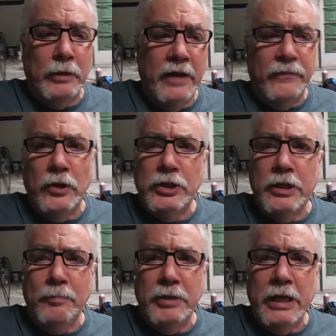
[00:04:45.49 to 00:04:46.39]
When I first
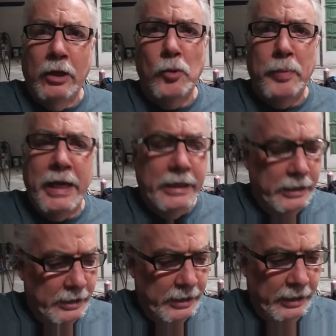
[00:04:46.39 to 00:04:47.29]
dumped the yellow paint in
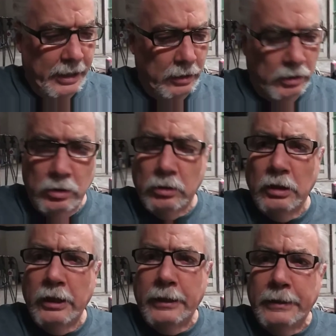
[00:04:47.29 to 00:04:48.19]
it, I got a little
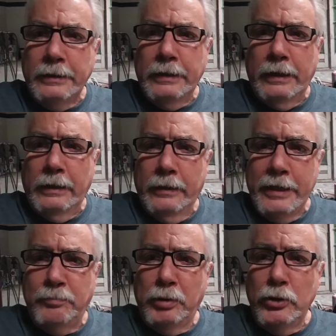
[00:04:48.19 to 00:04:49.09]

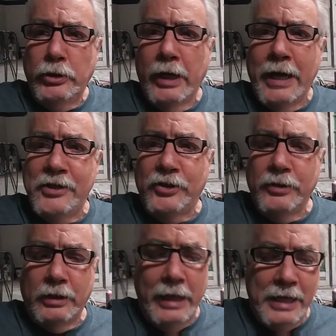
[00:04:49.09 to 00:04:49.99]
light blue geyser.
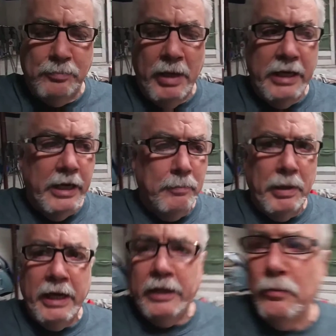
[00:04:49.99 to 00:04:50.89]
The last paint I
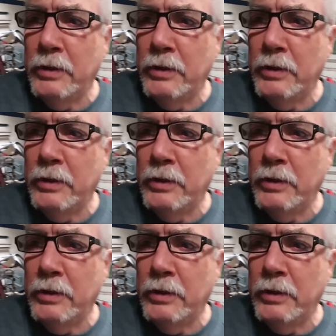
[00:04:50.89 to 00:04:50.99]
painted